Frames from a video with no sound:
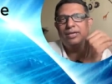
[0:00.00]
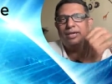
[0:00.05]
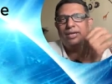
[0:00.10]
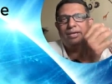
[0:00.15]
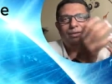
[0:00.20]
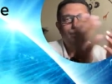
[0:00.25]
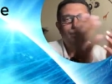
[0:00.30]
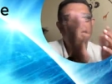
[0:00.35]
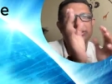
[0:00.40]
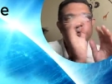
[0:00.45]
you
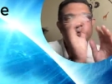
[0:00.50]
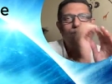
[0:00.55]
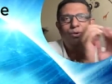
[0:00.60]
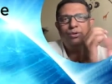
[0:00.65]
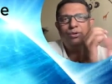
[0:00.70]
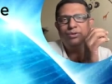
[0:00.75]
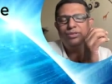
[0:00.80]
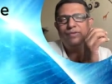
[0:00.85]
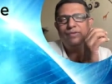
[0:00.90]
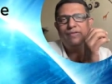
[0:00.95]
can go
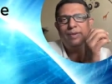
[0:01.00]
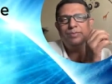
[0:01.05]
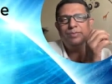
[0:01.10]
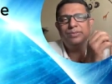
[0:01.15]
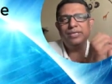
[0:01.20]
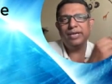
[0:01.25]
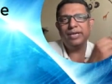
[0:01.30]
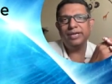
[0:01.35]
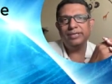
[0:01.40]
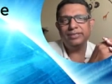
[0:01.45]
onto the
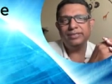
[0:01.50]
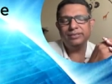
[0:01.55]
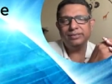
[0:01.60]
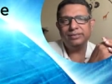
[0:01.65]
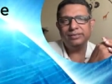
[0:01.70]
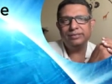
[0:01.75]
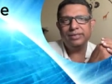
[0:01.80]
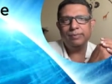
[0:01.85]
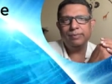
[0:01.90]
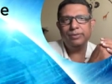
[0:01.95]
website
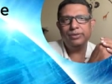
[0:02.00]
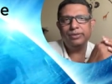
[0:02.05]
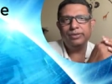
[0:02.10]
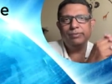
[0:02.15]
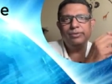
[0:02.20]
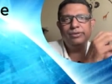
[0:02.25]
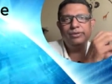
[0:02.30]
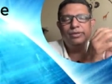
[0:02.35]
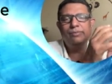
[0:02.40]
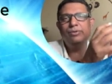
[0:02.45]

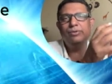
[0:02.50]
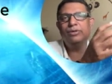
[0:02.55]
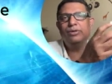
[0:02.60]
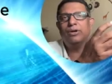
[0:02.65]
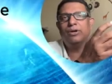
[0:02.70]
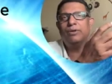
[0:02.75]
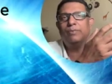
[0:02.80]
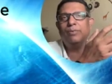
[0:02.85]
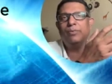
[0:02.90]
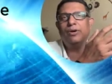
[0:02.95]

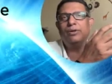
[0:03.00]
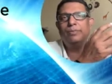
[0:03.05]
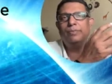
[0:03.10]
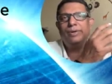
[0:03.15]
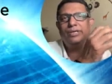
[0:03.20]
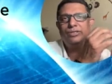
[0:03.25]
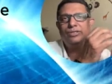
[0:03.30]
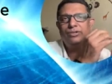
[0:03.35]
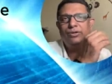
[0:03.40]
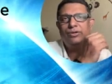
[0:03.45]

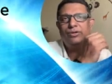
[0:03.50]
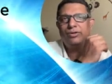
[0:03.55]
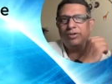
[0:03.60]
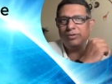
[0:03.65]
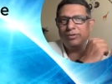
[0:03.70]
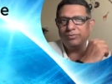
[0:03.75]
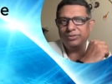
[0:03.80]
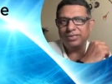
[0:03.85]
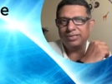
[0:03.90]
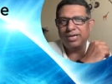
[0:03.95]

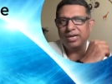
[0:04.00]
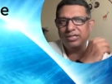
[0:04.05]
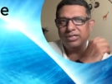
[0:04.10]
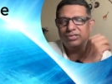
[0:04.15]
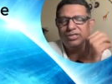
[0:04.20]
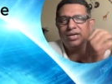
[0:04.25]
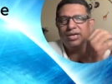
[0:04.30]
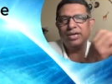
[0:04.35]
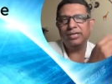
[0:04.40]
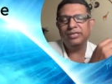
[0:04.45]
www.podpage.com slash
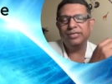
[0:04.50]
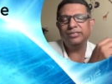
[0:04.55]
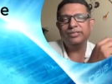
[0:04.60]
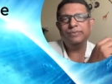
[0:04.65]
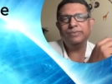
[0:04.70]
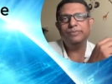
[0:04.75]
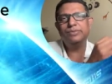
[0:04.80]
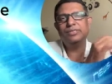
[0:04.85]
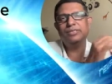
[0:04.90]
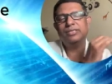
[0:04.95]

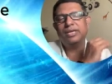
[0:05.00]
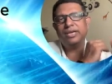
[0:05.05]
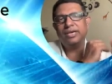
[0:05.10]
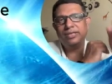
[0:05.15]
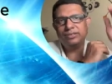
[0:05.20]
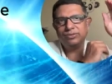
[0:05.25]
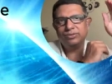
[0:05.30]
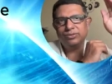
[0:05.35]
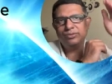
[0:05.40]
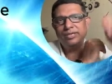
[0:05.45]
aayanisms
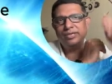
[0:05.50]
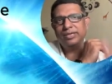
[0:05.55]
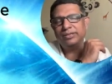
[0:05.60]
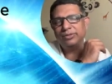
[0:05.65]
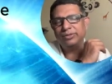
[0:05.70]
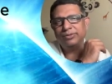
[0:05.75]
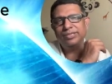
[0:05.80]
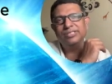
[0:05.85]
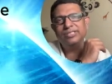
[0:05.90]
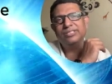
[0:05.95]
and so that you
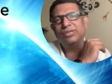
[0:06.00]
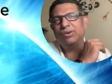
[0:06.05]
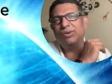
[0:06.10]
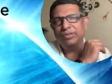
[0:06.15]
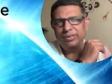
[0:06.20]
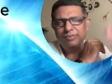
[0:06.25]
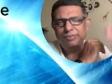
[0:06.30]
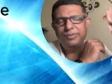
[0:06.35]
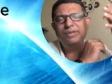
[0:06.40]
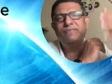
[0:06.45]
can see all
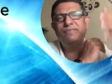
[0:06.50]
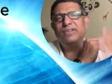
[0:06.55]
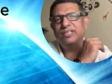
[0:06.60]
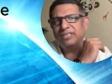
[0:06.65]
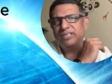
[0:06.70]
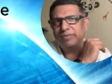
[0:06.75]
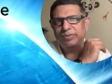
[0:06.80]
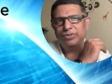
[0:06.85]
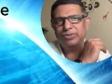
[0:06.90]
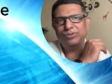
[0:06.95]
the previous
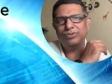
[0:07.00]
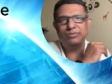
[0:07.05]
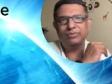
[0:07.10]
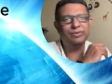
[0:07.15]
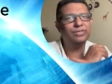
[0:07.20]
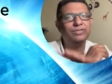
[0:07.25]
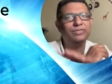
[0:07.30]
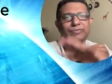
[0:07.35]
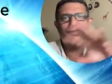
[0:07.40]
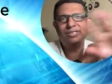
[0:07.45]
episodes
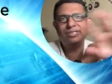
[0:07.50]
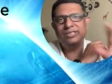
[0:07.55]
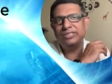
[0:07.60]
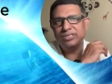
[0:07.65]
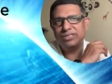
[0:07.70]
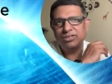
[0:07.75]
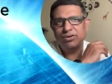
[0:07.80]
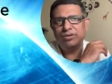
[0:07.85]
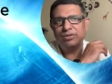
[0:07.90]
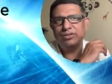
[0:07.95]
because we, it's
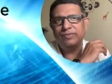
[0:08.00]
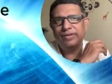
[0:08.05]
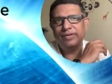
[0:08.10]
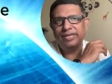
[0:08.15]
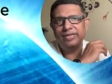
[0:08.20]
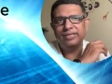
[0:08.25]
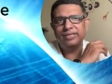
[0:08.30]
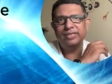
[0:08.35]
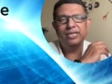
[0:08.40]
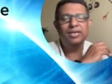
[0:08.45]
just not
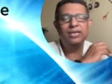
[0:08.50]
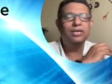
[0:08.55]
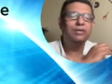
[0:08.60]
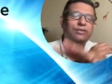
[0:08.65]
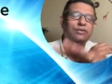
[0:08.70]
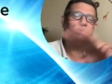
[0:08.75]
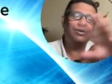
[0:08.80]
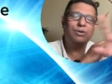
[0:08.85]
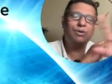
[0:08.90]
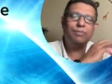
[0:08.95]
cricket
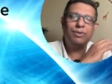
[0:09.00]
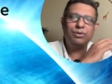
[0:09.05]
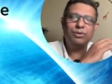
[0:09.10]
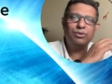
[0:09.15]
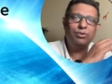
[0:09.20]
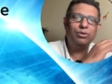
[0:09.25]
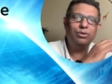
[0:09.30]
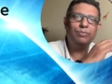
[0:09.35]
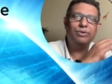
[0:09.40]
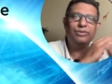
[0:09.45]
talk about a
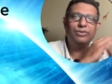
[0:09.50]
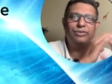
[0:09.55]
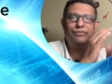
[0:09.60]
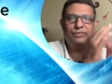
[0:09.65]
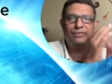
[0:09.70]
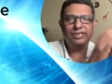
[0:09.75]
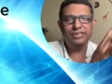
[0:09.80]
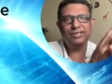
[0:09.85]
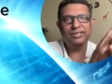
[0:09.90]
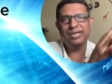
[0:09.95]
whole bunch of
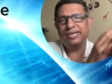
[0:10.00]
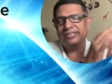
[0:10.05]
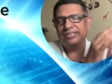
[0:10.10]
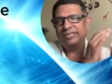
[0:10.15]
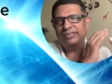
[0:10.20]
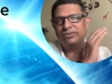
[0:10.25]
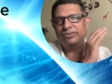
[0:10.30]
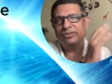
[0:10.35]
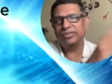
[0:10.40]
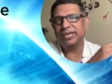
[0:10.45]
things like i said
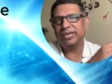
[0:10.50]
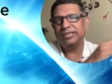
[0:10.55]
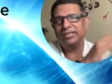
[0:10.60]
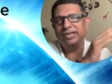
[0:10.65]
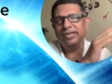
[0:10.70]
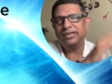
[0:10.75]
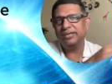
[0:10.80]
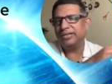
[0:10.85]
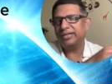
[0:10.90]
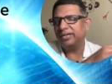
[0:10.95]
society
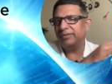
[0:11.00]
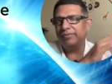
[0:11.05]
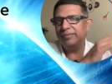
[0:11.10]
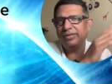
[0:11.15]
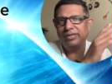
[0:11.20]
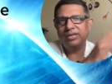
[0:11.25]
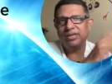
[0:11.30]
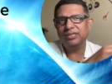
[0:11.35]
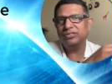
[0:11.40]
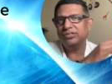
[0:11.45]

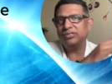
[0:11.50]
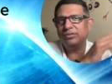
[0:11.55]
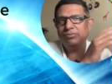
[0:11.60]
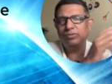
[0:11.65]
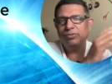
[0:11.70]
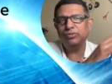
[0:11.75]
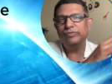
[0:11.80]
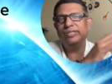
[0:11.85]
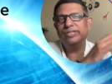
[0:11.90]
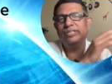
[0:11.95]
entertainment culture
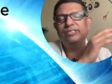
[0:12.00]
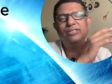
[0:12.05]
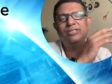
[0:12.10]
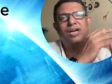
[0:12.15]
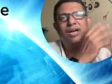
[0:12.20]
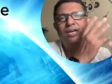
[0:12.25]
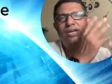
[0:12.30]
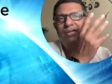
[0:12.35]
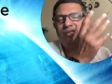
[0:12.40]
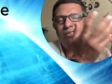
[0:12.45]
movies
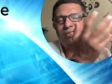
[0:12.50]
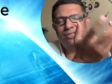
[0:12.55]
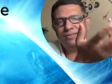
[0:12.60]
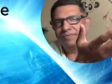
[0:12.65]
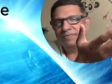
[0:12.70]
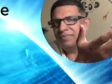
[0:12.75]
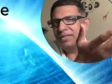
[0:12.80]
arts